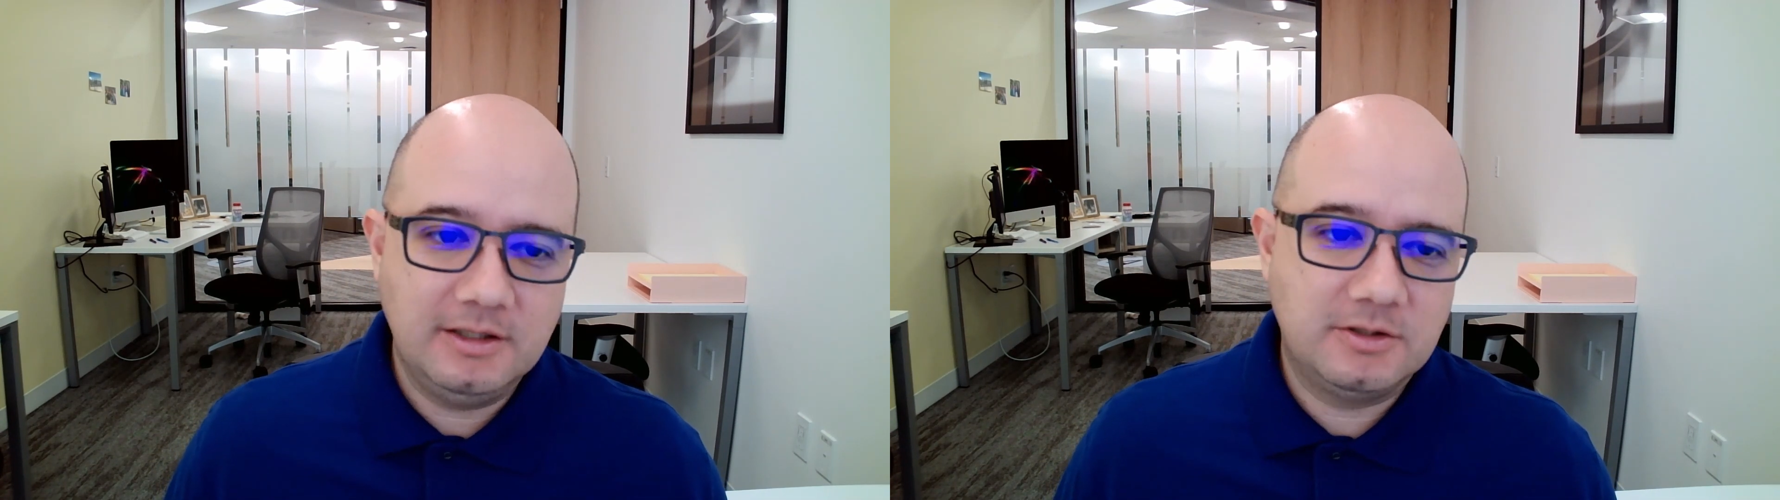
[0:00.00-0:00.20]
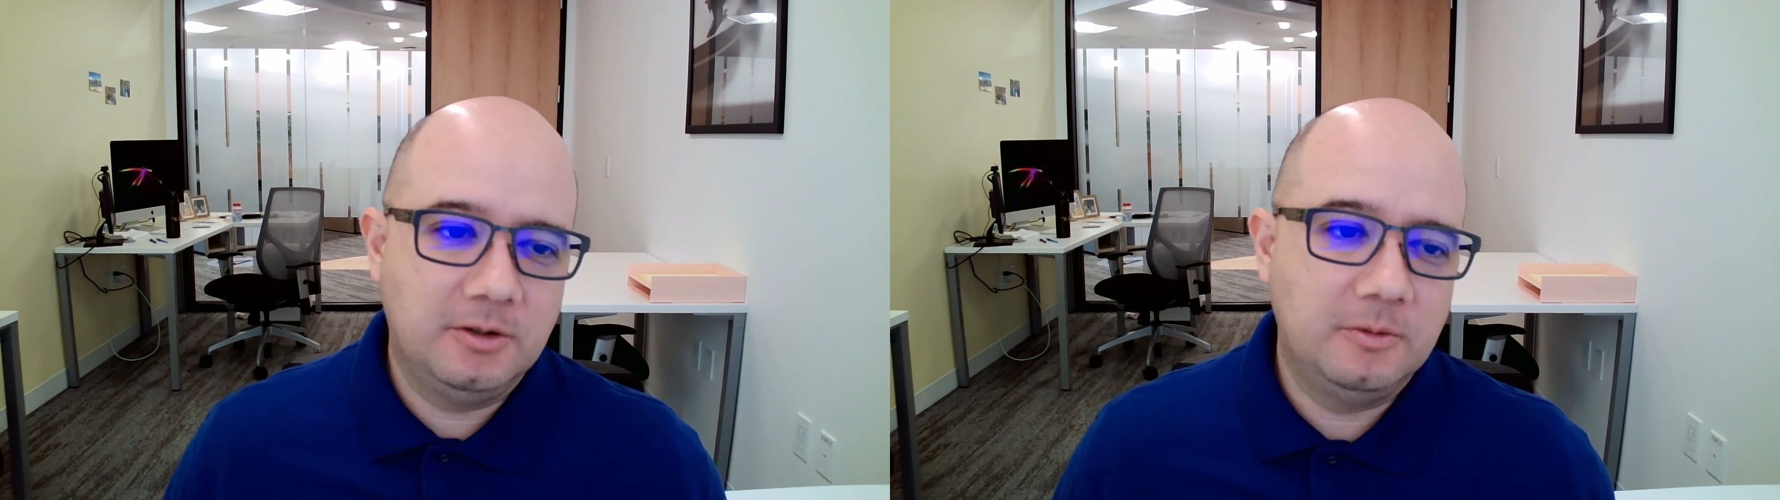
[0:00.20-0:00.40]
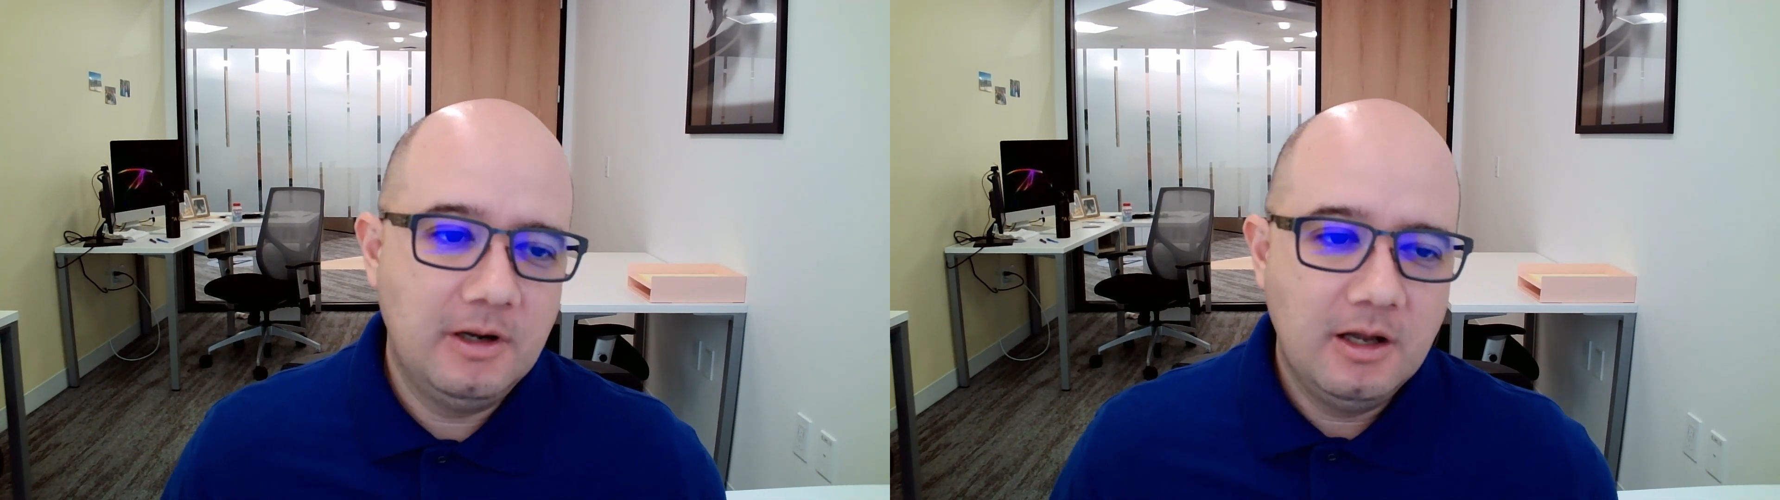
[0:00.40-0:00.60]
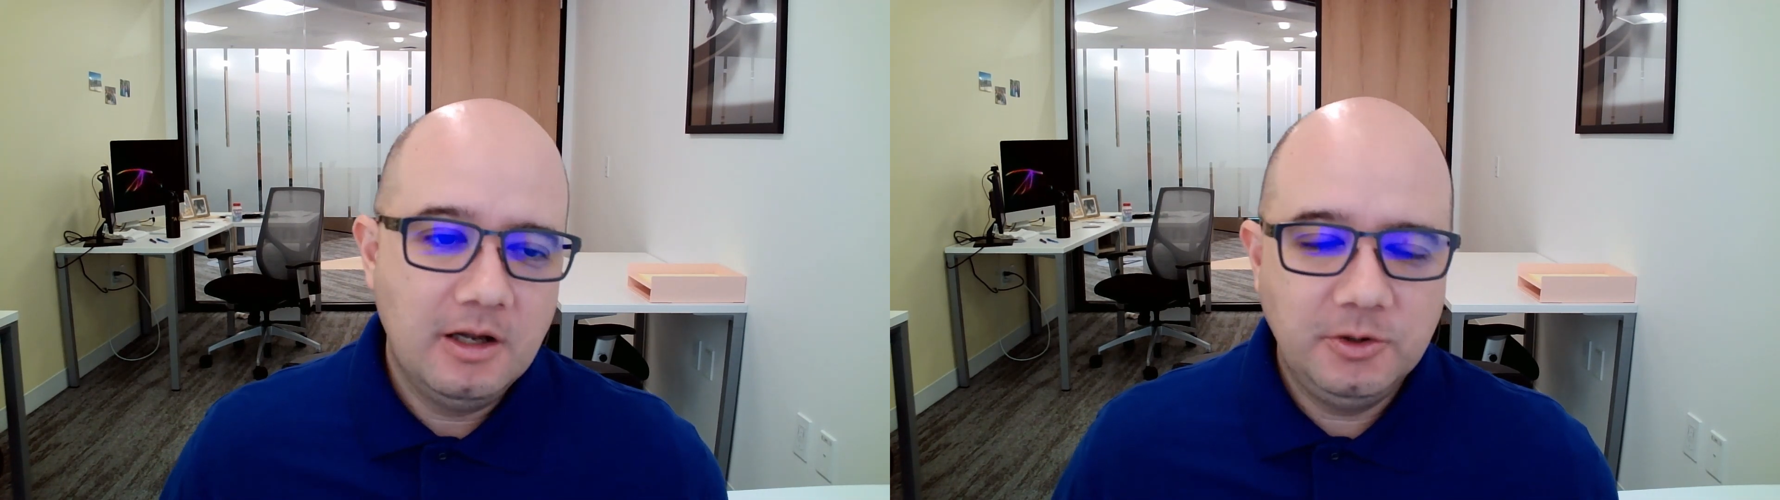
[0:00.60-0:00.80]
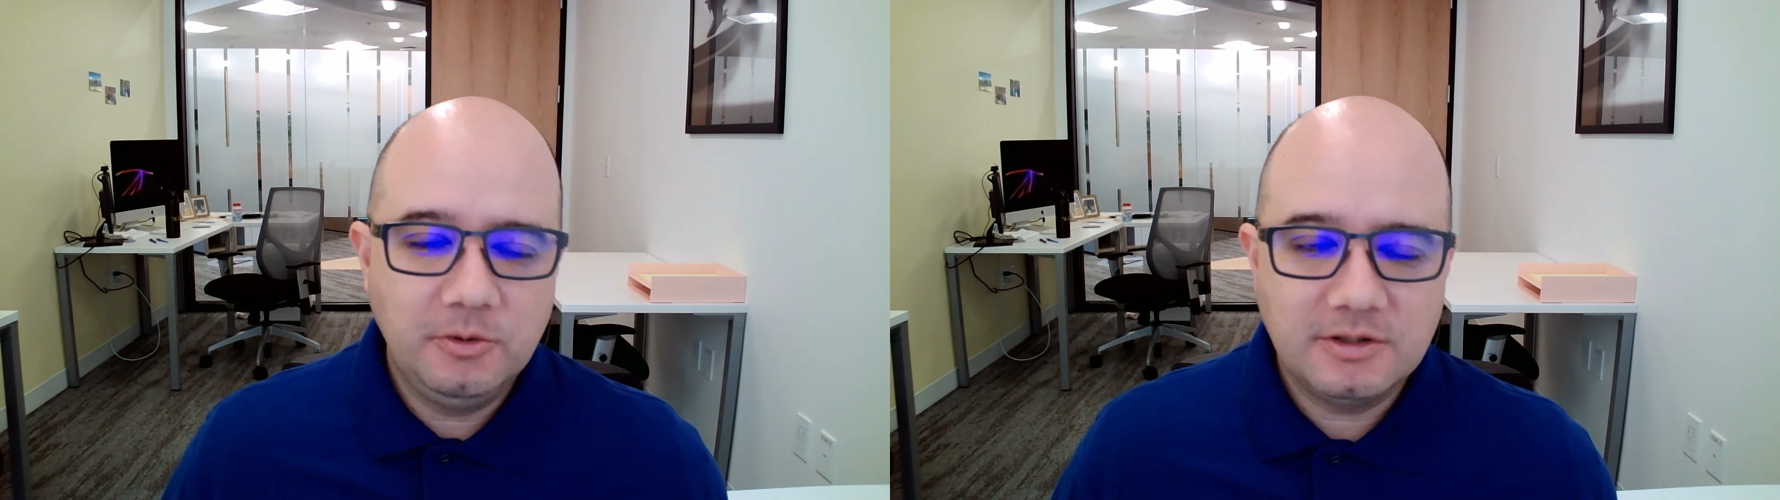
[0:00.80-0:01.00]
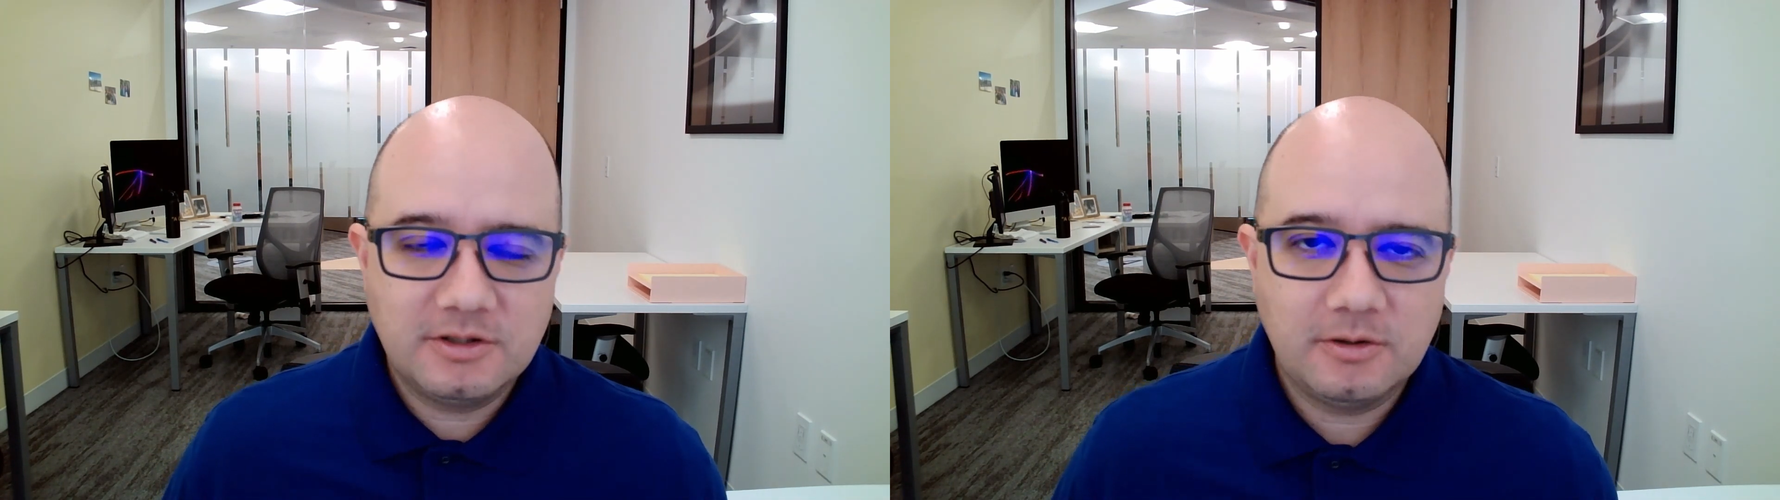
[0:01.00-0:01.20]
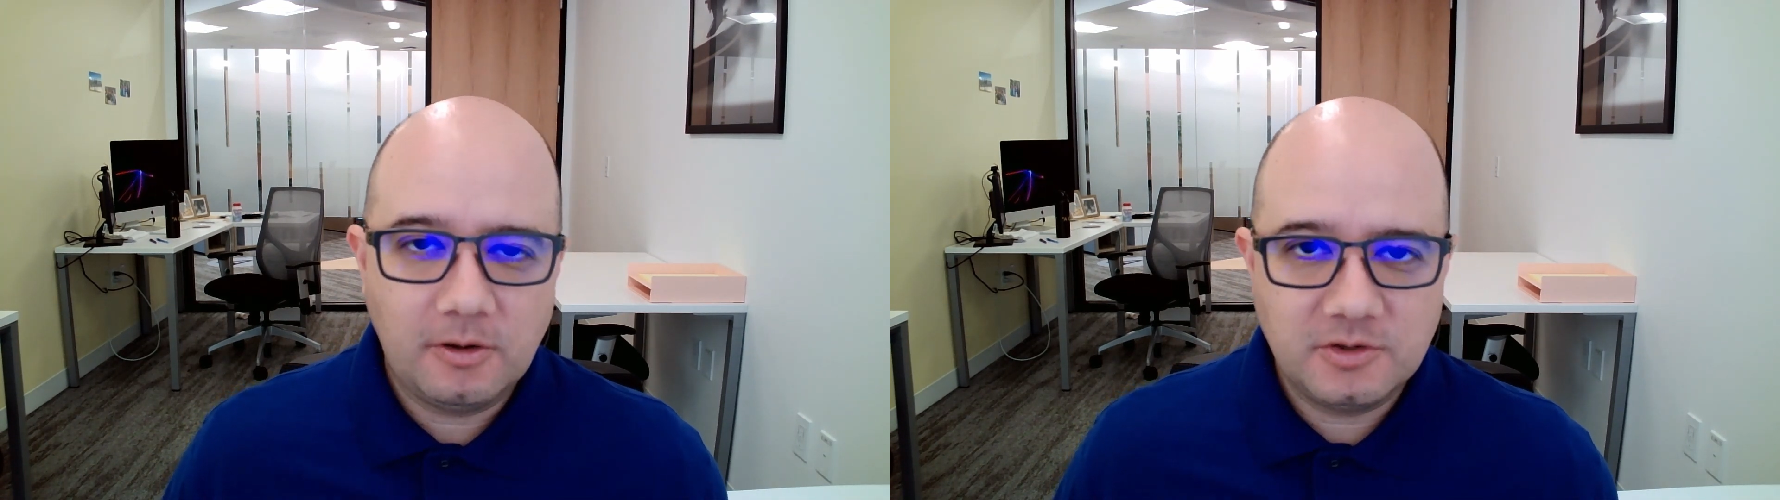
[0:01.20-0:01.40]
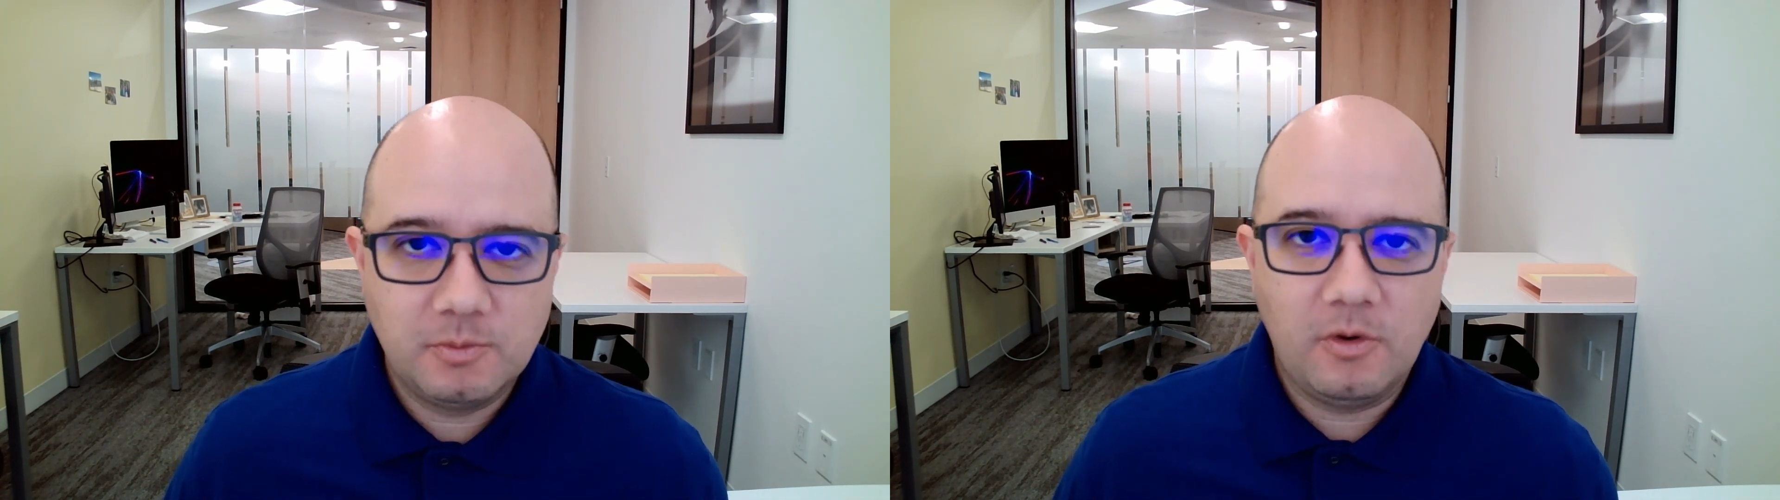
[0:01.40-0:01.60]
So you can
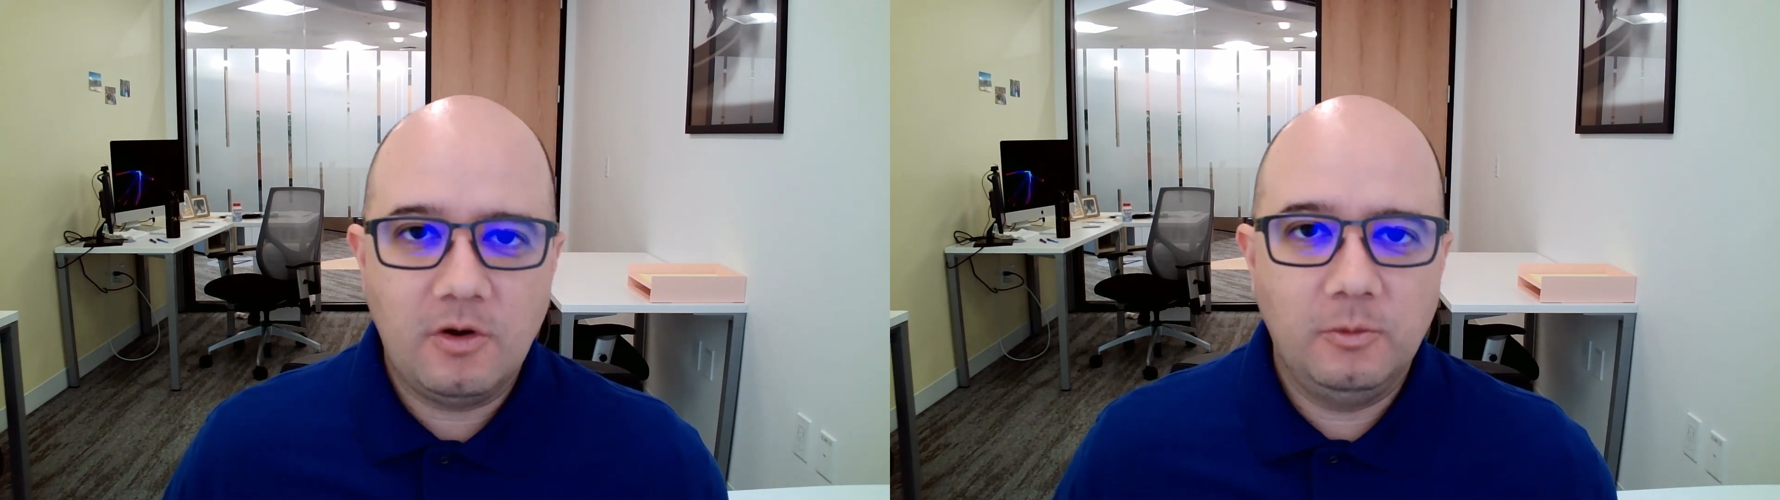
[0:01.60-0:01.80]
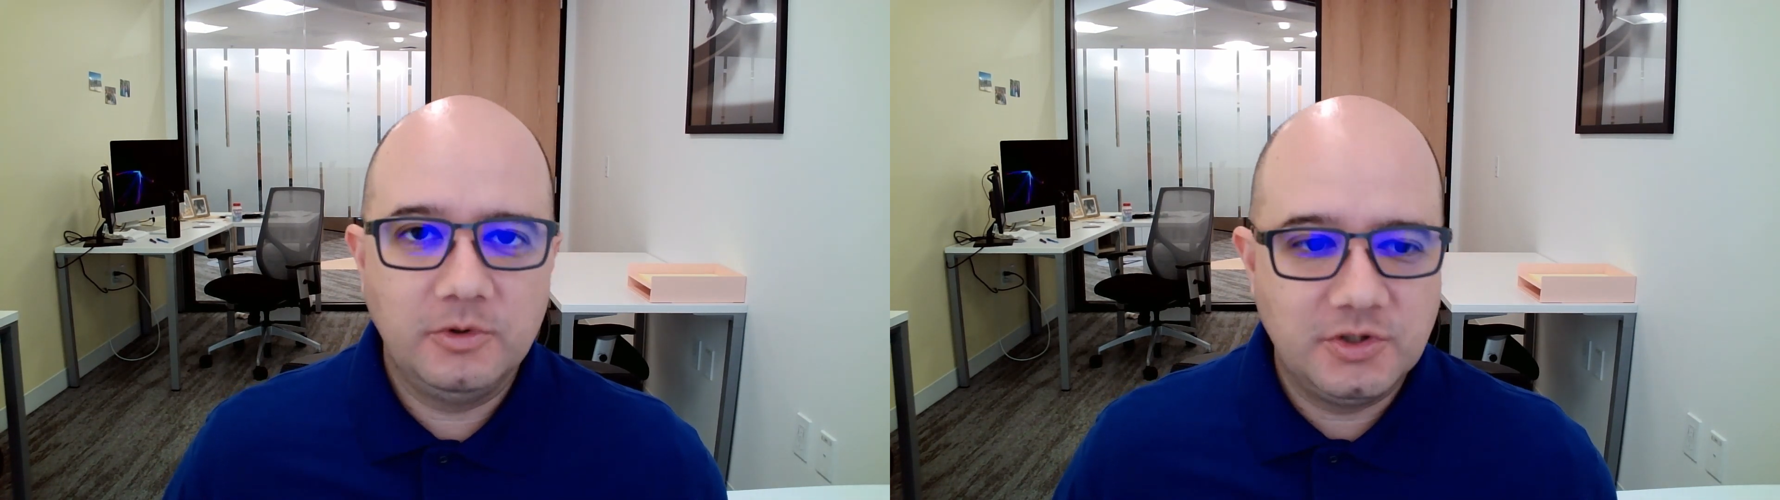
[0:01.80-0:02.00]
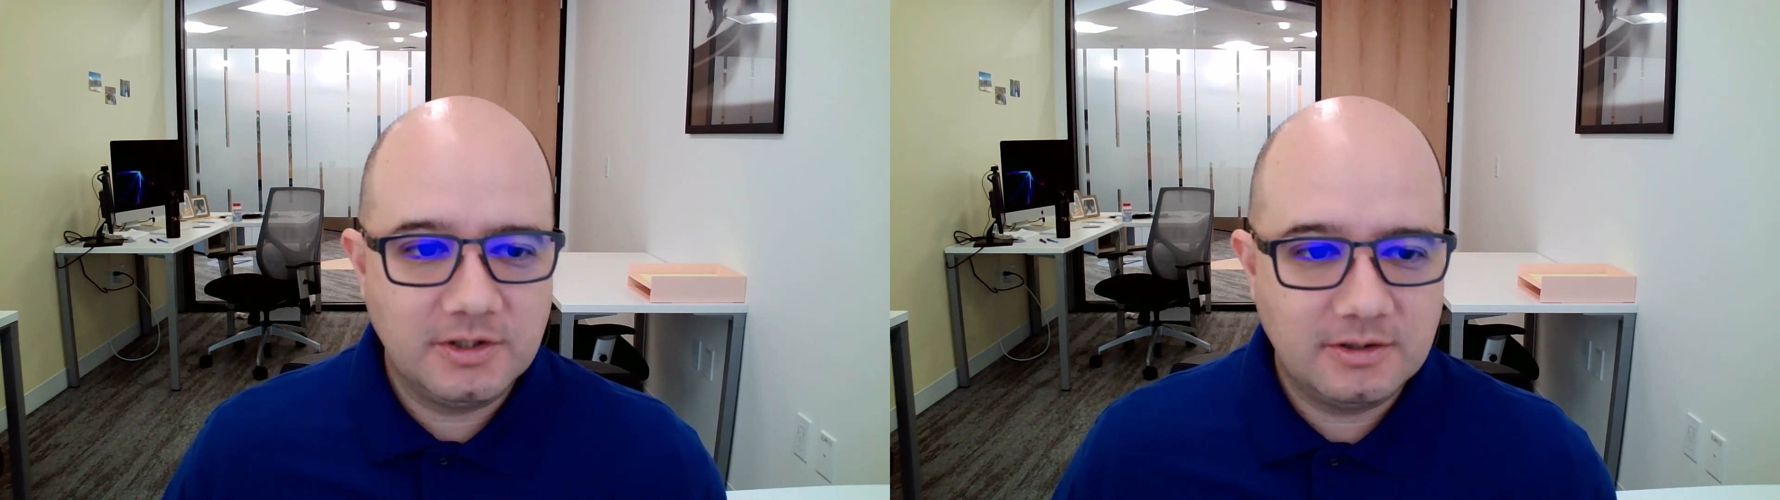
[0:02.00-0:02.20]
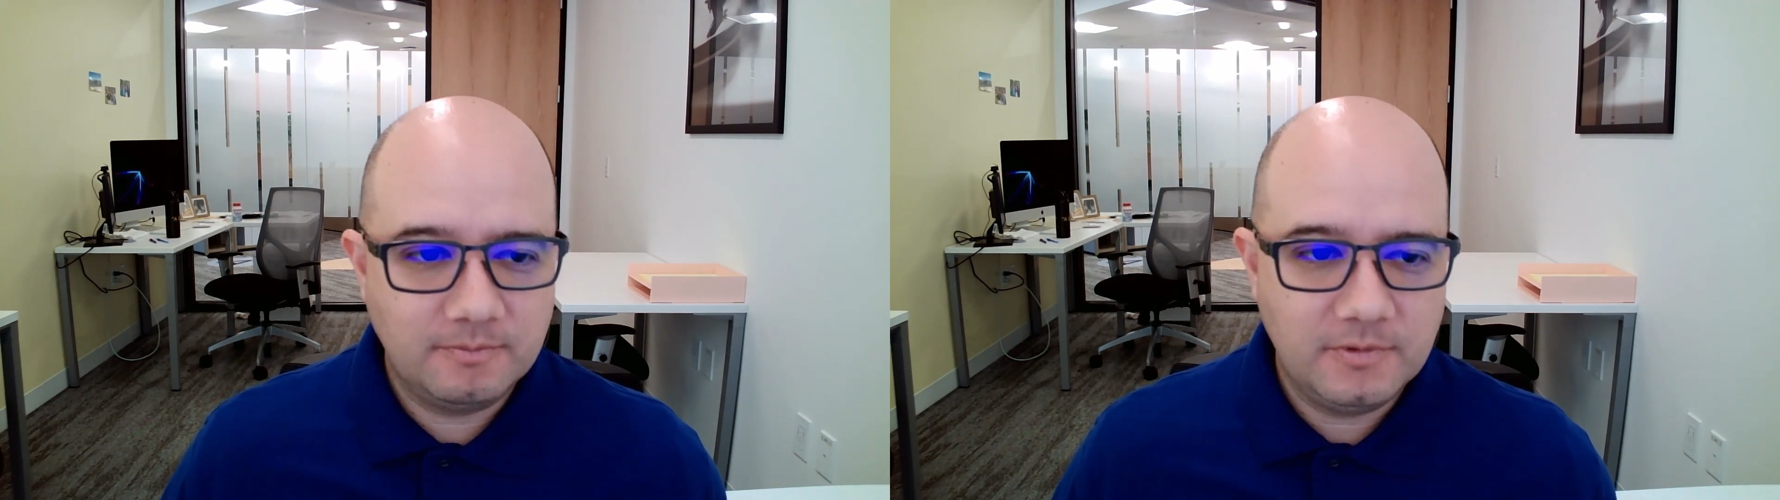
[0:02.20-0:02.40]
start small with just